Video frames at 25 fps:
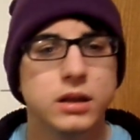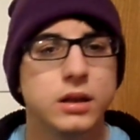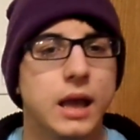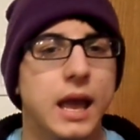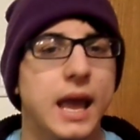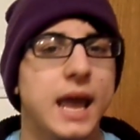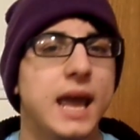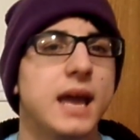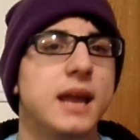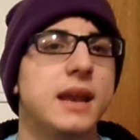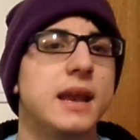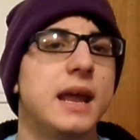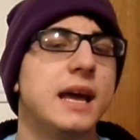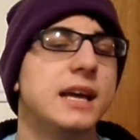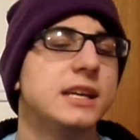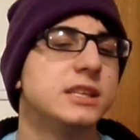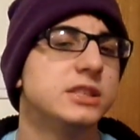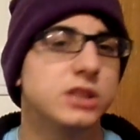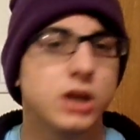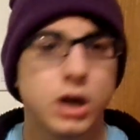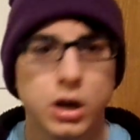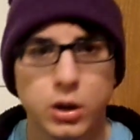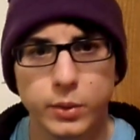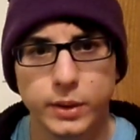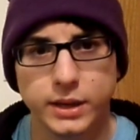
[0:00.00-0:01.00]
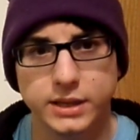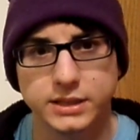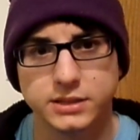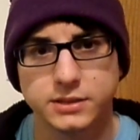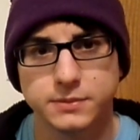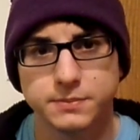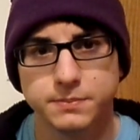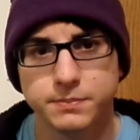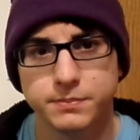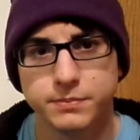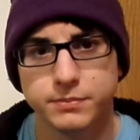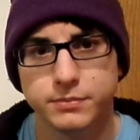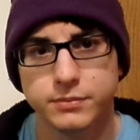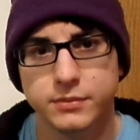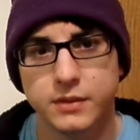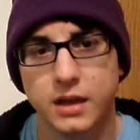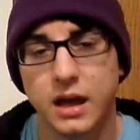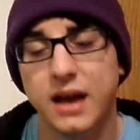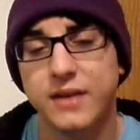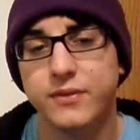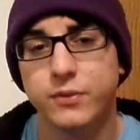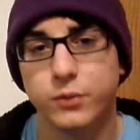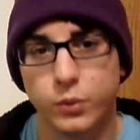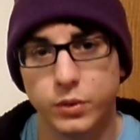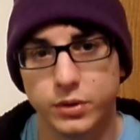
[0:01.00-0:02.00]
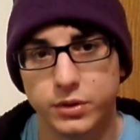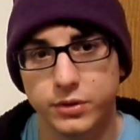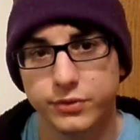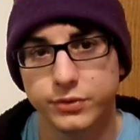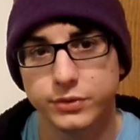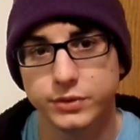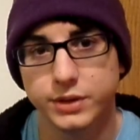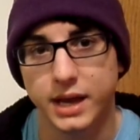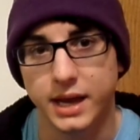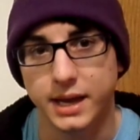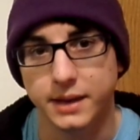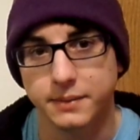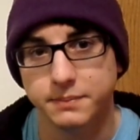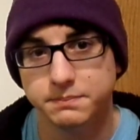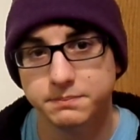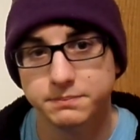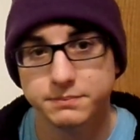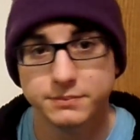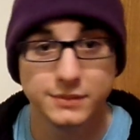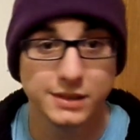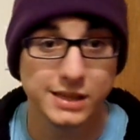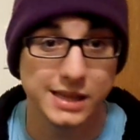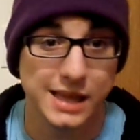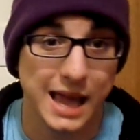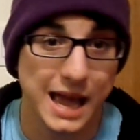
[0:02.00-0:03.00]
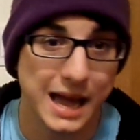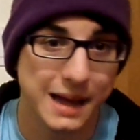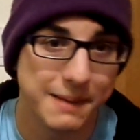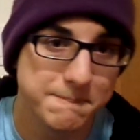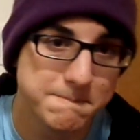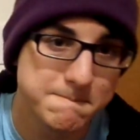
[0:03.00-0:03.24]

and as always, have a wonderful day. Yeah.